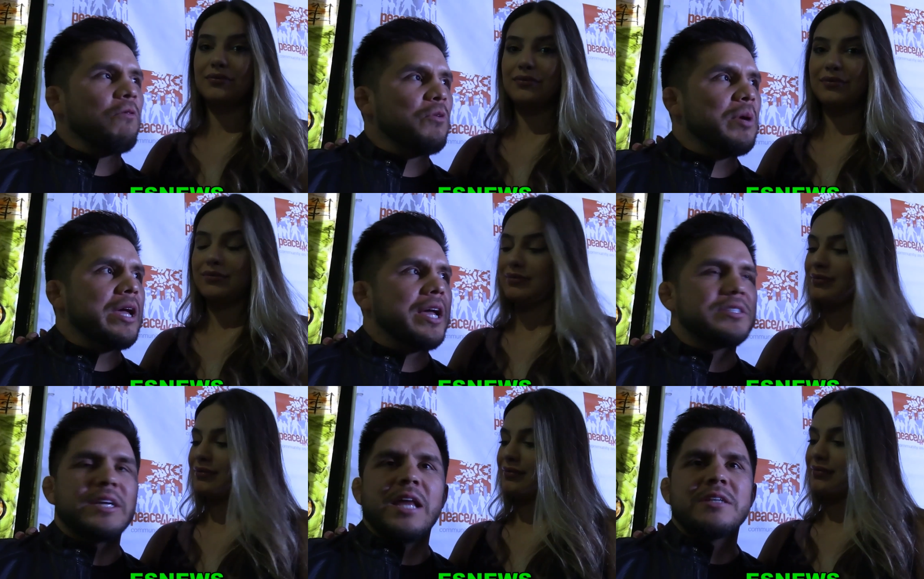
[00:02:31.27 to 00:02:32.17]
Speaker 1: hopefully we can
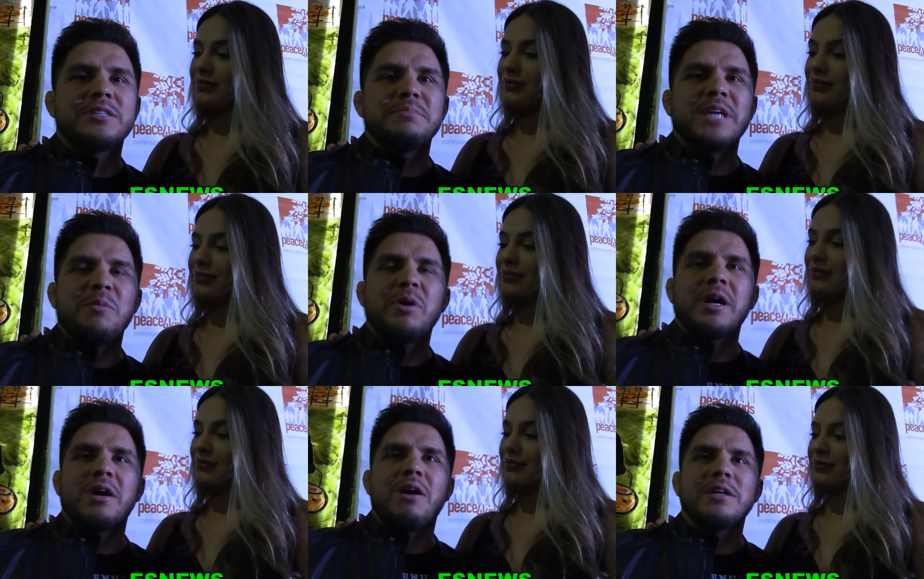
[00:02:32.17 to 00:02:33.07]
get together sometime. We
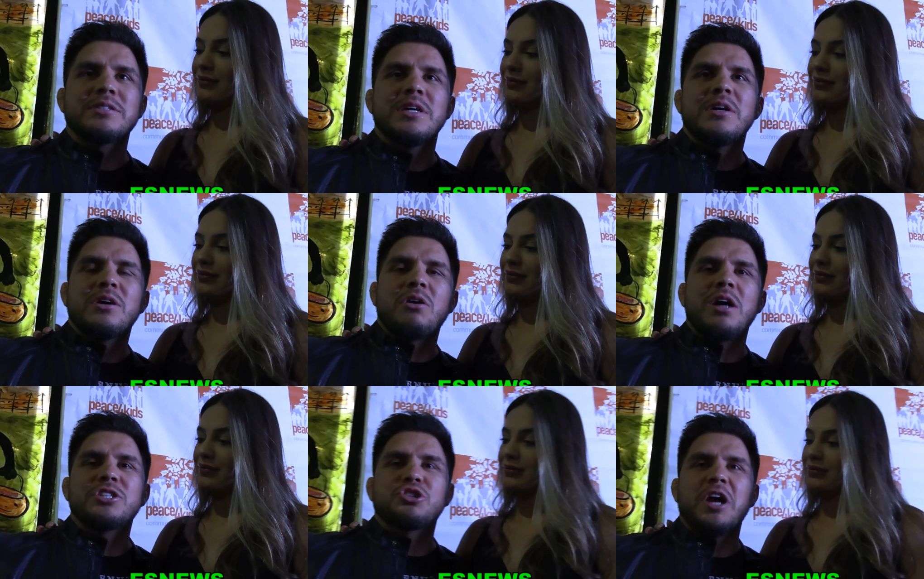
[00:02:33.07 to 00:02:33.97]
can cross,
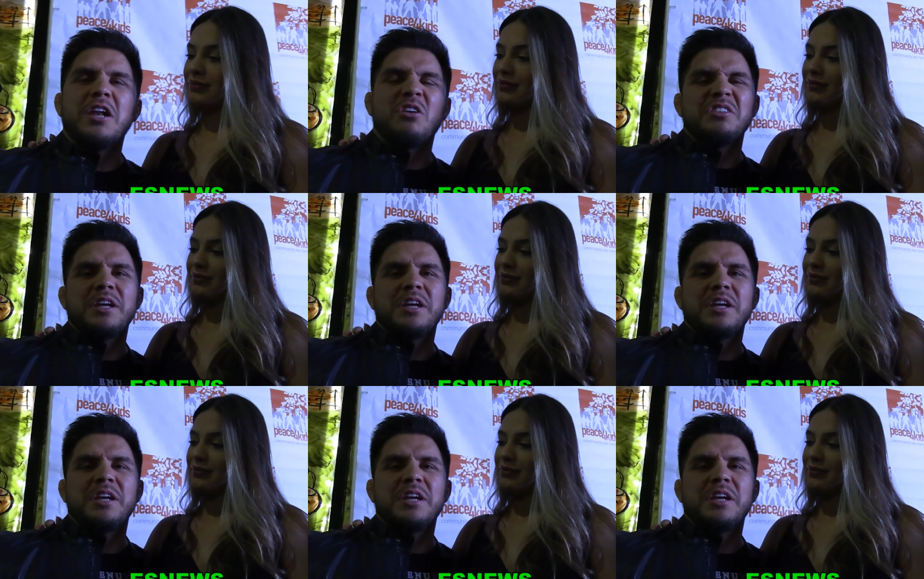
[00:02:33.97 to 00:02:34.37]
cross train, or